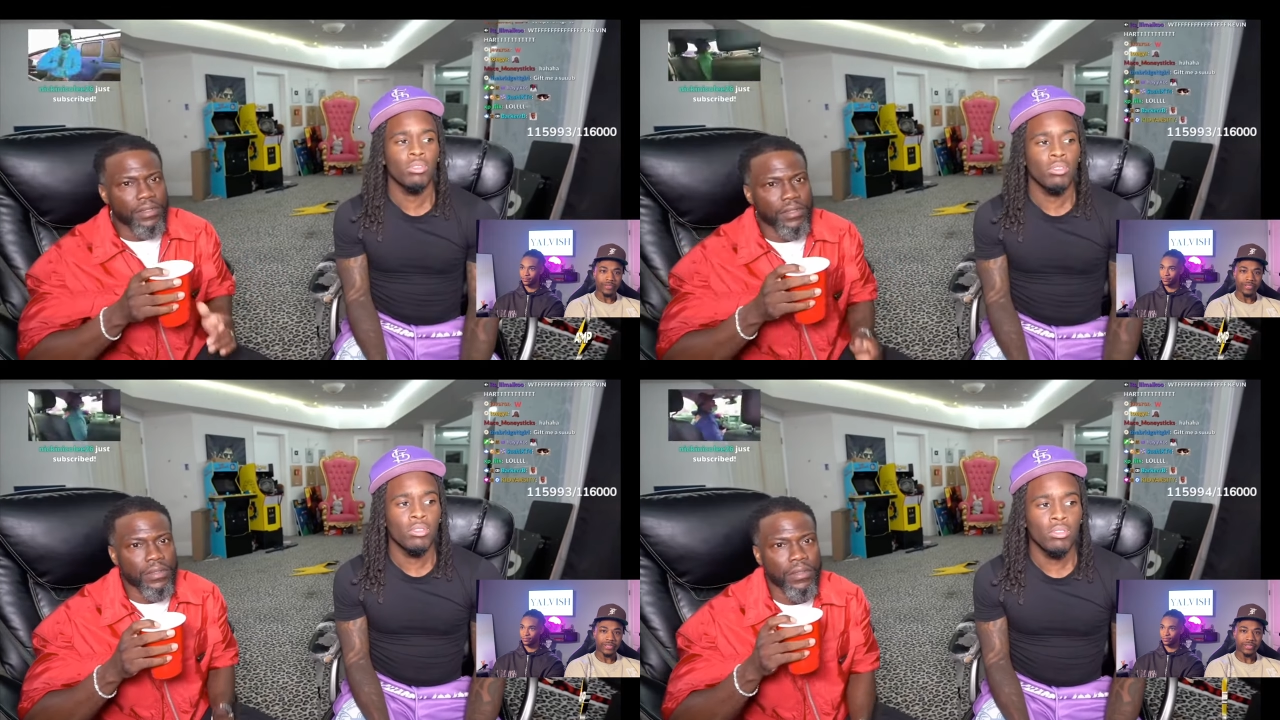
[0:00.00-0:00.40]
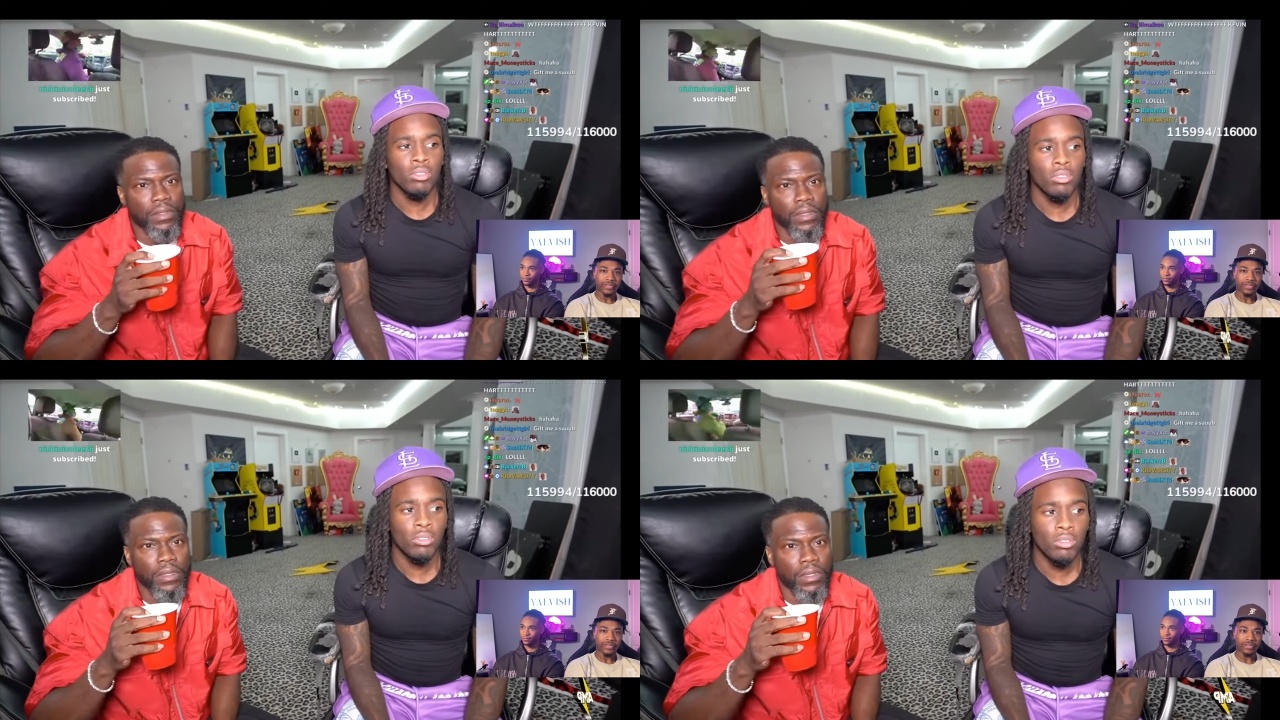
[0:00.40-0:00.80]

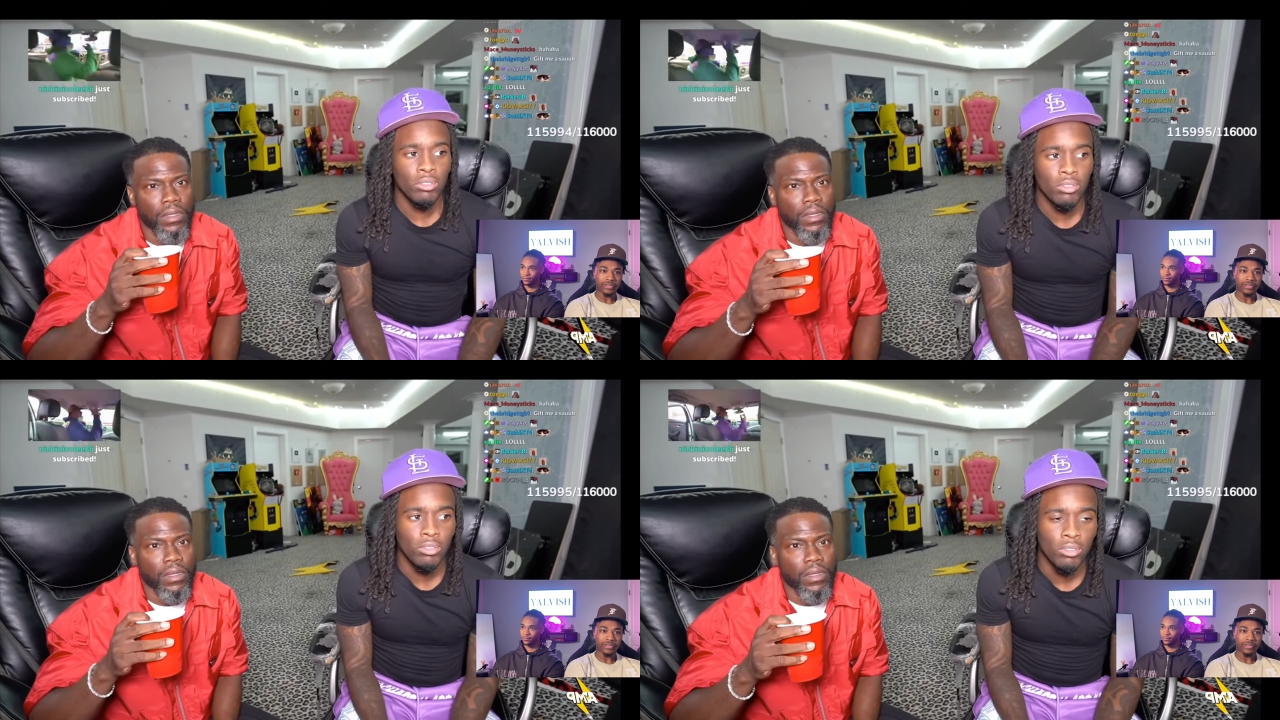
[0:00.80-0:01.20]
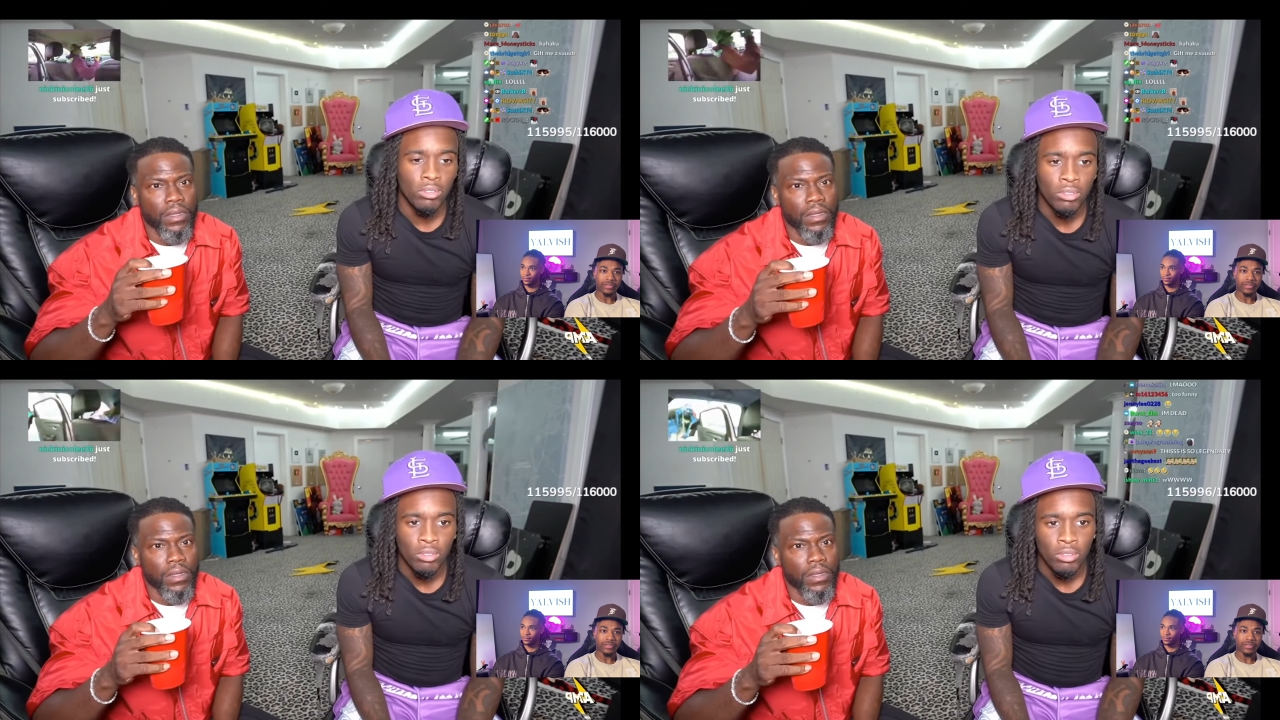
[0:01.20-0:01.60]

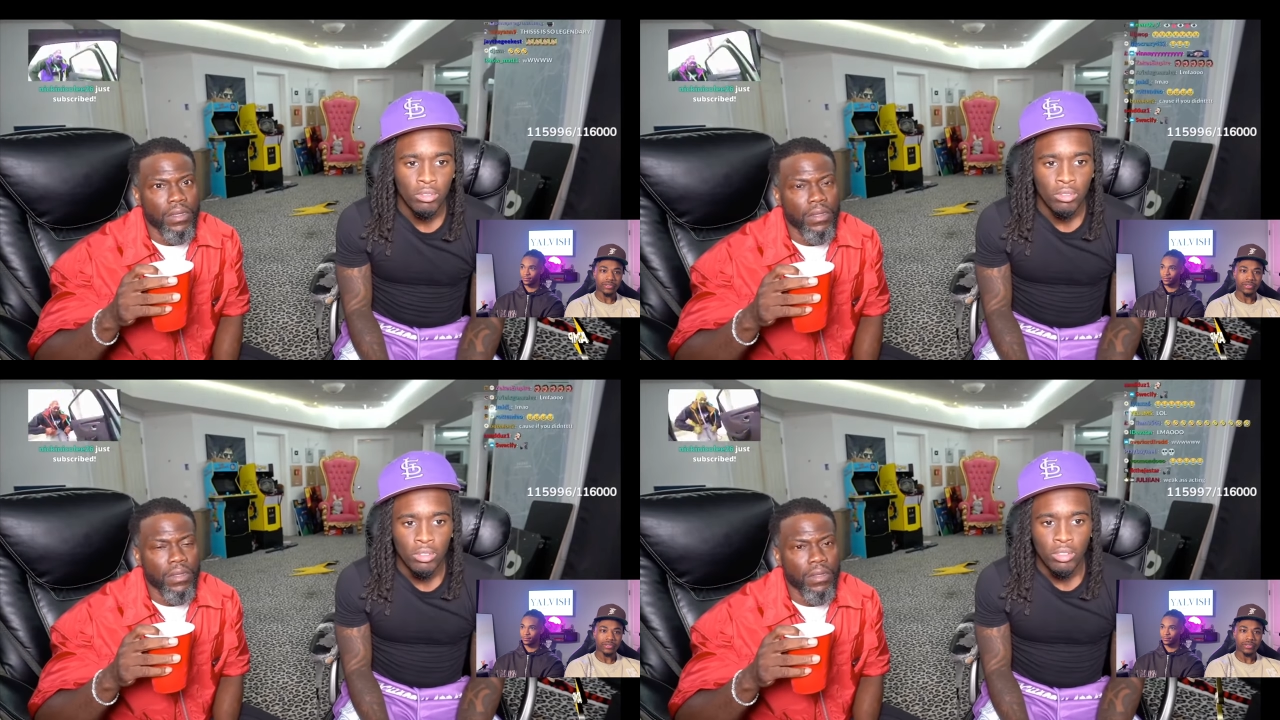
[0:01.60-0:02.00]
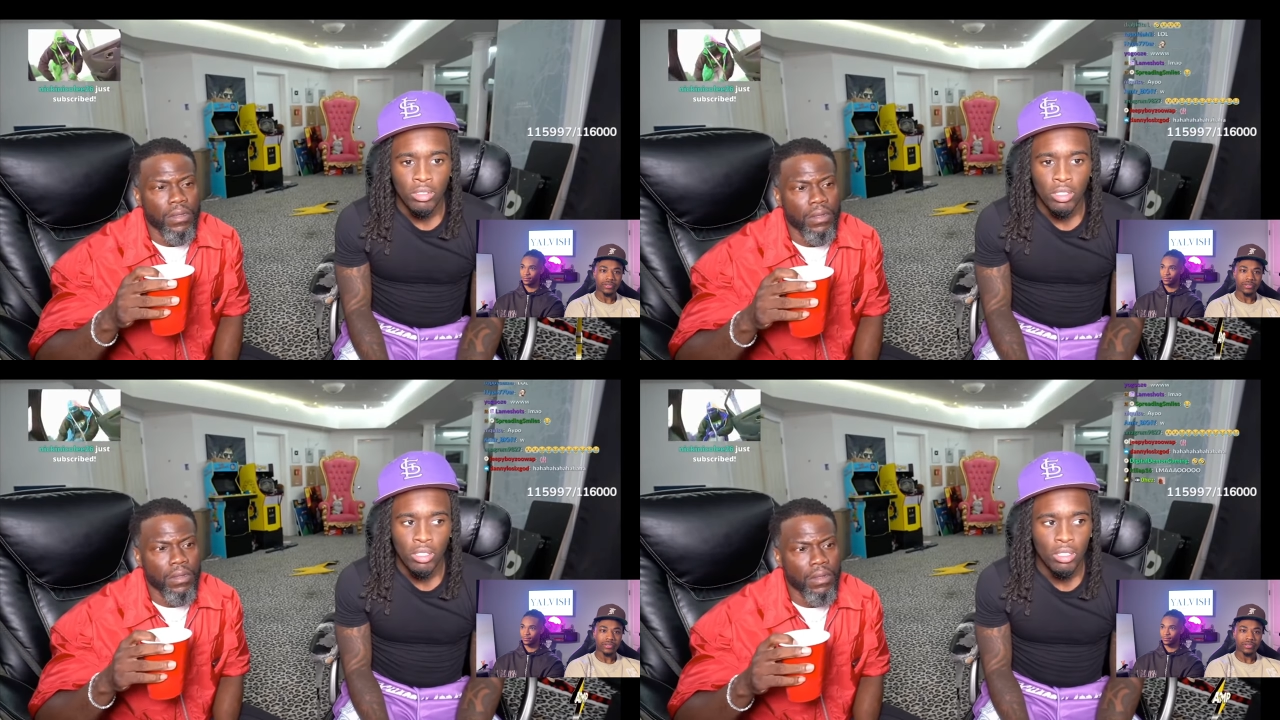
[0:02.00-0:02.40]

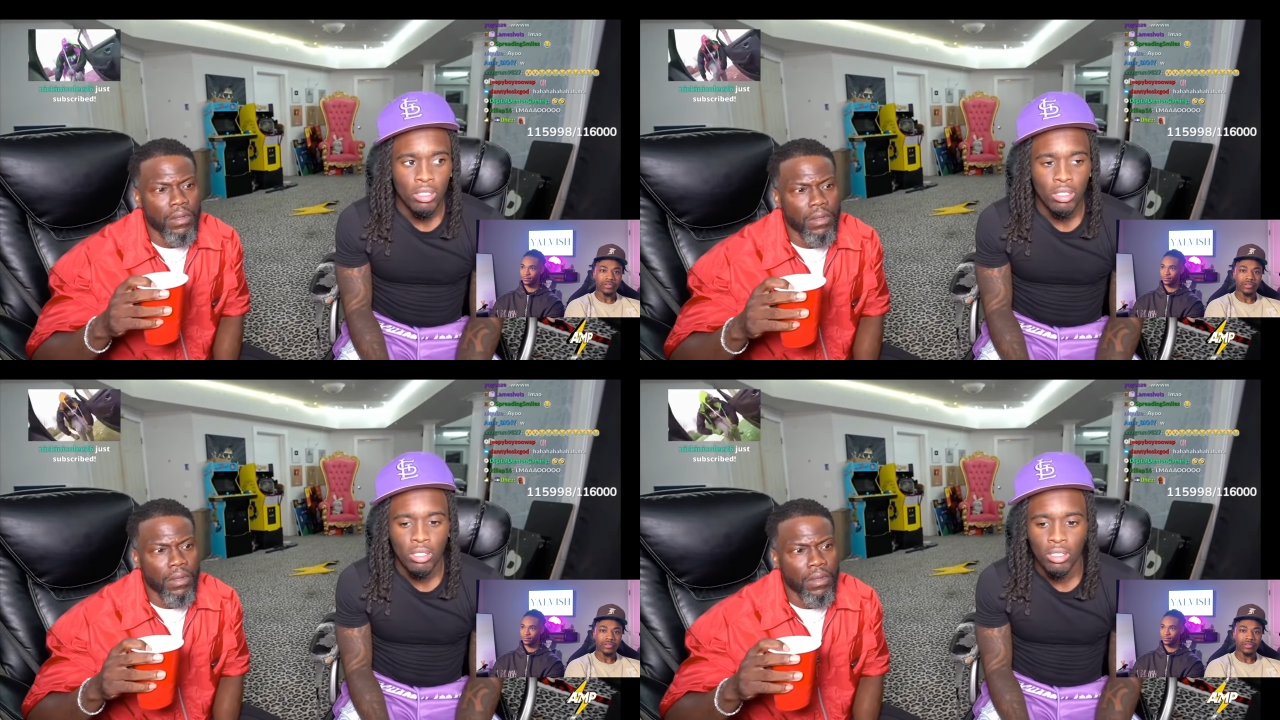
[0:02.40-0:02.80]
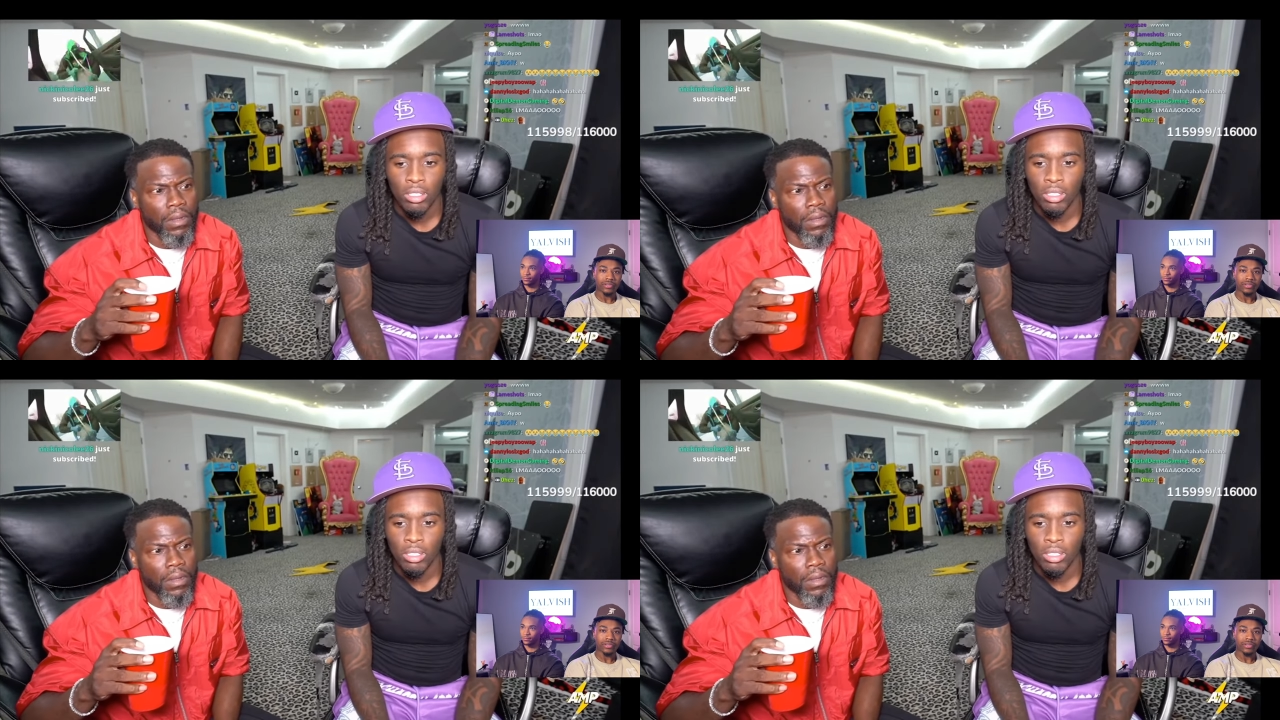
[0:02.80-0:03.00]
[no speech]